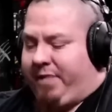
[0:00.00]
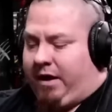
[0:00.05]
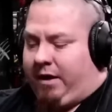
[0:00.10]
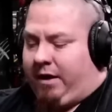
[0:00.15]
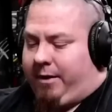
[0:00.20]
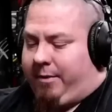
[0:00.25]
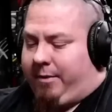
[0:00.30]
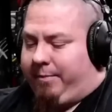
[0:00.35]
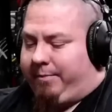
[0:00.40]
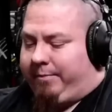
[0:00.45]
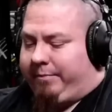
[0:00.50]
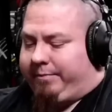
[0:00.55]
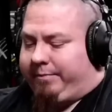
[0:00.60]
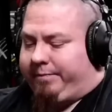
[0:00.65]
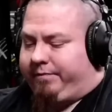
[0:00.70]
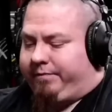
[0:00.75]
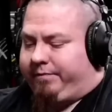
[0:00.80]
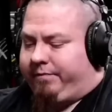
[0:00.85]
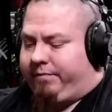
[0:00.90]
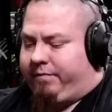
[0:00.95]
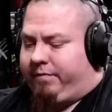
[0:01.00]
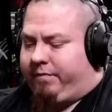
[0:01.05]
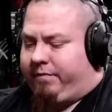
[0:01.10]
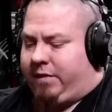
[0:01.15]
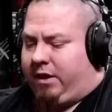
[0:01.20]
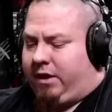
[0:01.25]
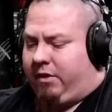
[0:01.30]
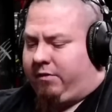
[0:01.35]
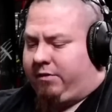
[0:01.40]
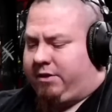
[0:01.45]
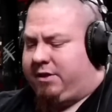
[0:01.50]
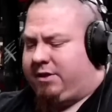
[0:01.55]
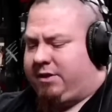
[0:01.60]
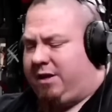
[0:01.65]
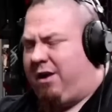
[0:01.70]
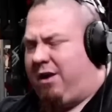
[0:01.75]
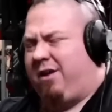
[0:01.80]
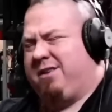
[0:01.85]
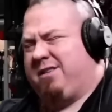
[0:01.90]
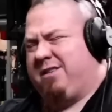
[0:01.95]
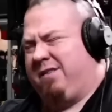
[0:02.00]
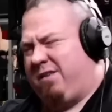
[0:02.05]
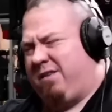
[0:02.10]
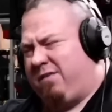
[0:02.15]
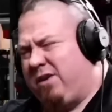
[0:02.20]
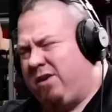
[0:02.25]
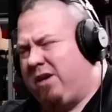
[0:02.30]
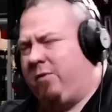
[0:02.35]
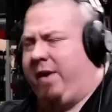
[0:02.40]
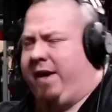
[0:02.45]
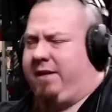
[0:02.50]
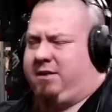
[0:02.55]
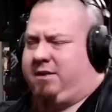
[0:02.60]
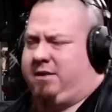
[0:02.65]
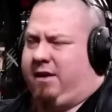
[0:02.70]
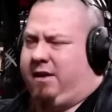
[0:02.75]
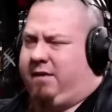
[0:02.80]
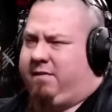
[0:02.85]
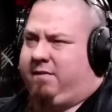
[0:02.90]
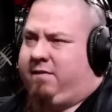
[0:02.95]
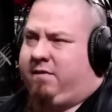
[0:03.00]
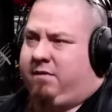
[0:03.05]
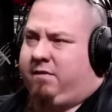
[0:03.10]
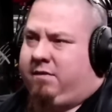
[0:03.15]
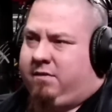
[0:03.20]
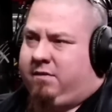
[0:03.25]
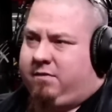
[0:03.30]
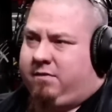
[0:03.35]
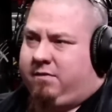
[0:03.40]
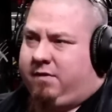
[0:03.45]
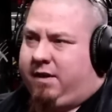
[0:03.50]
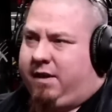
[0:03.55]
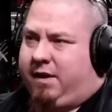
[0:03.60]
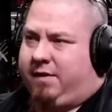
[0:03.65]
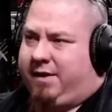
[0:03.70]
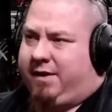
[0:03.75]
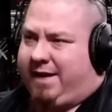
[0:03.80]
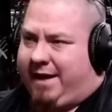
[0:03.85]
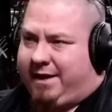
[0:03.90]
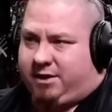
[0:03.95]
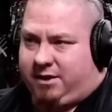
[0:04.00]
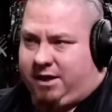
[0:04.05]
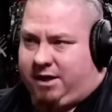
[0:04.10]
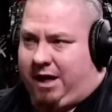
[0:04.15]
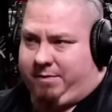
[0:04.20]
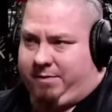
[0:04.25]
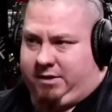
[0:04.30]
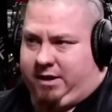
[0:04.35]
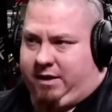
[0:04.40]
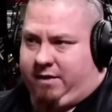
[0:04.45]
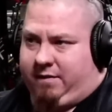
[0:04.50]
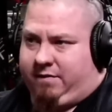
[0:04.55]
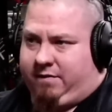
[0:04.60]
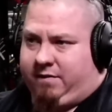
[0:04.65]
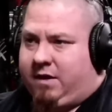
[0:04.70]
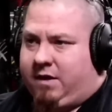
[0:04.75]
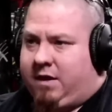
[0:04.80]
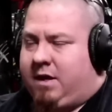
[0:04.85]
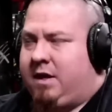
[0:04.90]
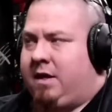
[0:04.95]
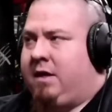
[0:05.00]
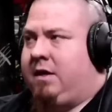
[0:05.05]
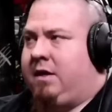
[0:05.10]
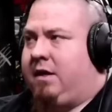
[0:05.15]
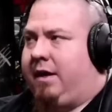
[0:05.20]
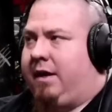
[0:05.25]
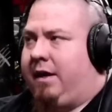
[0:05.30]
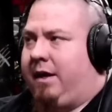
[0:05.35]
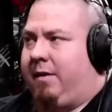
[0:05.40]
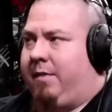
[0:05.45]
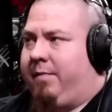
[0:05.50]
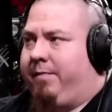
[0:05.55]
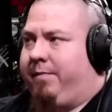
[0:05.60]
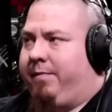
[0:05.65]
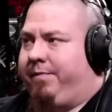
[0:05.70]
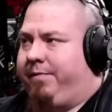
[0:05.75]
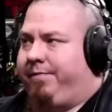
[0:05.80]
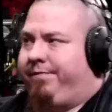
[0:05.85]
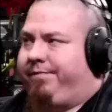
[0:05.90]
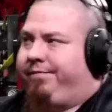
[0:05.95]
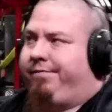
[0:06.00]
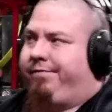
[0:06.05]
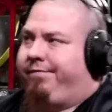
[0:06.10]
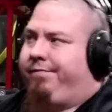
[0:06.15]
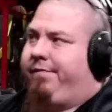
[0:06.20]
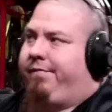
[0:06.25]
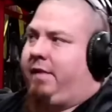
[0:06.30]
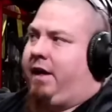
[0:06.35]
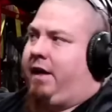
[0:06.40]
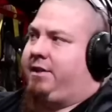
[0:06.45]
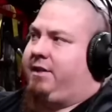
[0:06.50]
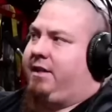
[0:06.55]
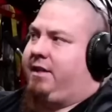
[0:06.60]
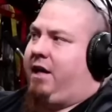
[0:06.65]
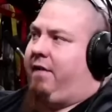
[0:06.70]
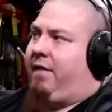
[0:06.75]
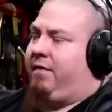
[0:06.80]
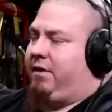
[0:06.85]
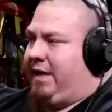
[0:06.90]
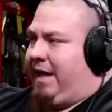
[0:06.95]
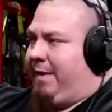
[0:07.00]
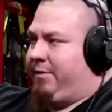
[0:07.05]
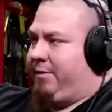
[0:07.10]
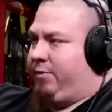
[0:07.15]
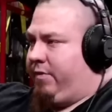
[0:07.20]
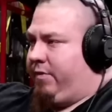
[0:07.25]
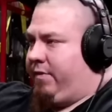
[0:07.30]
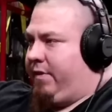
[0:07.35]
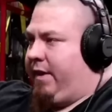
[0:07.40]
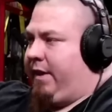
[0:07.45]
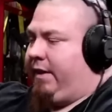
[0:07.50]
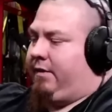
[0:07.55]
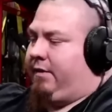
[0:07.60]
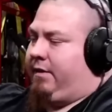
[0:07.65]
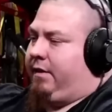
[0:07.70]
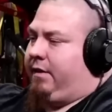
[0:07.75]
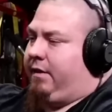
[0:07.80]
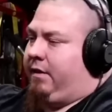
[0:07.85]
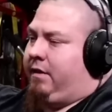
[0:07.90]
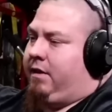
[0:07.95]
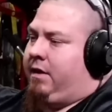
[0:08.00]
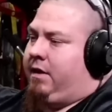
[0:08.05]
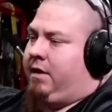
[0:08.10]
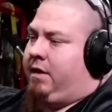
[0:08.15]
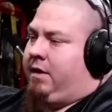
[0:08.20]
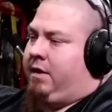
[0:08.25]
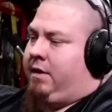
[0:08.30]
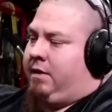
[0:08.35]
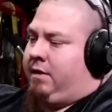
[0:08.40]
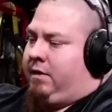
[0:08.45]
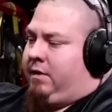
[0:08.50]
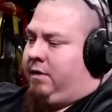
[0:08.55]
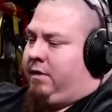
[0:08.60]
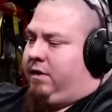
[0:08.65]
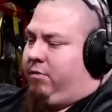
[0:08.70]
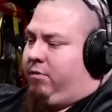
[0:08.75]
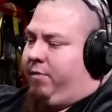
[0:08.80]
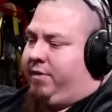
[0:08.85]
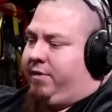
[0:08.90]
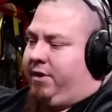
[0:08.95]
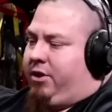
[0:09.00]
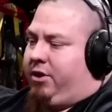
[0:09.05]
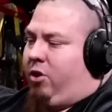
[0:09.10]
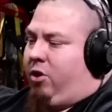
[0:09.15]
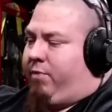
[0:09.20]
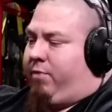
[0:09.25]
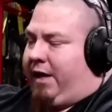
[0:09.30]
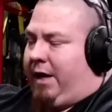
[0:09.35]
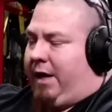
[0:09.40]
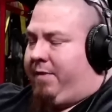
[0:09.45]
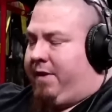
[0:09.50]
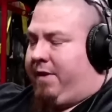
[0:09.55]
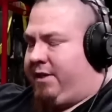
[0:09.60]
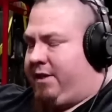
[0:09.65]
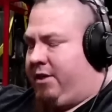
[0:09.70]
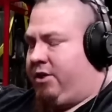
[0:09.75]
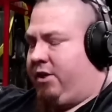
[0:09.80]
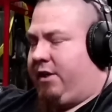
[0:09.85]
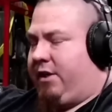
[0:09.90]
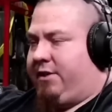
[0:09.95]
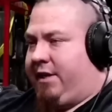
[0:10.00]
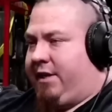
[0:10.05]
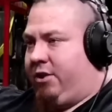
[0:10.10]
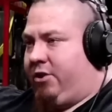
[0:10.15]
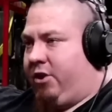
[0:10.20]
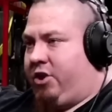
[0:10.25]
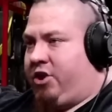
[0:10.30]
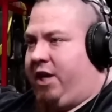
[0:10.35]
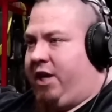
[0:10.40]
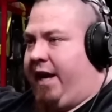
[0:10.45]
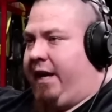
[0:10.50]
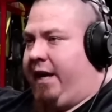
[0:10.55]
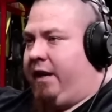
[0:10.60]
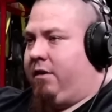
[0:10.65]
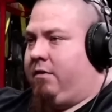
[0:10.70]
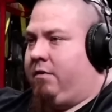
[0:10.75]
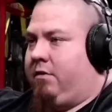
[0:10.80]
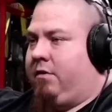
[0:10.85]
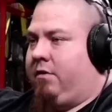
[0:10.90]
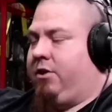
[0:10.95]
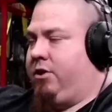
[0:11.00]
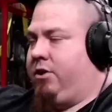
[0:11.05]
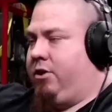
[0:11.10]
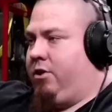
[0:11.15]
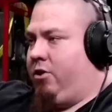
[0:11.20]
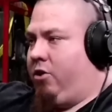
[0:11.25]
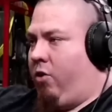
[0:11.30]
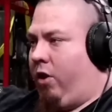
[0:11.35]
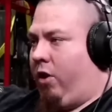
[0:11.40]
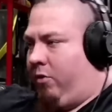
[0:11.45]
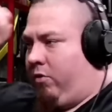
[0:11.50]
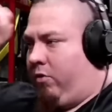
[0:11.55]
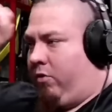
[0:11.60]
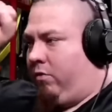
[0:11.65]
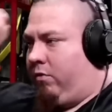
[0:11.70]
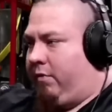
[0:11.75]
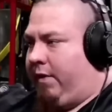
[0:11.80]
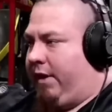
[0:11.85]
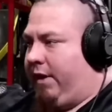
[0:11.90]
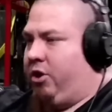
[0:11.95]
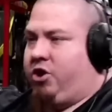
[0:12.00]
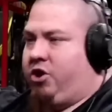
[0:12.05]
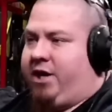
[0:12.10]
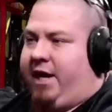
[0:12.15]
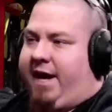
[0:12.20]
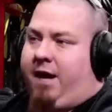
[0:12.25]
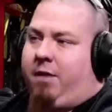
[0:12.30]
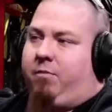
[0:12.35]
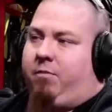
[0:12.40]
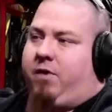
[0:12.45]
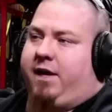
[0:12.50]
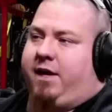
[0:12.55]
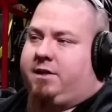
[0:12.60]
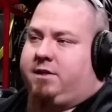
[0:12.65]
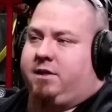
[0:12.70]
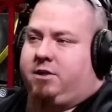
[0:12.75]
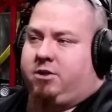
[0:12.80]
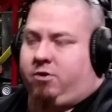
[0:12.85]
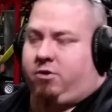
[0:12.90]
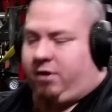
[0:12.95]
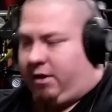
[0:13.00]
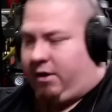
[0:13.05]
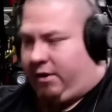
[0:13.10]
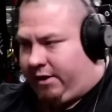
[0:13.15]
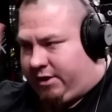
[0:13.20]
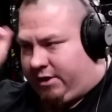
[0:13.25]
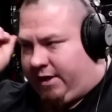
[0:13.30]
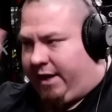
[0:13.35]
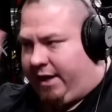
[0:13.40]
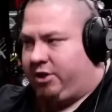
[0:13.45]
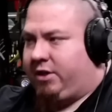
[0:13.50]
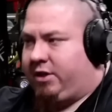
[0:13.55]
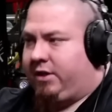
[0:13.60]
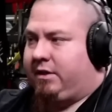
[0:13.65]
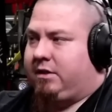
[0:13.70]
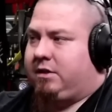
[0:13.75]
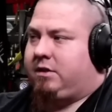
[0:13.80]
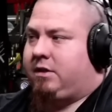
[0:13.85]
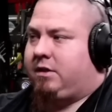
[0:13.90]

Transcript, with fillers: Um, you know, just the hard stuff, the free weight stuff, uh, the dead stop stuff. Um, I see oftentimes with like the, the movements that don't break up the eccentric concentric chain, that your normal, like your J M presses or your extensions.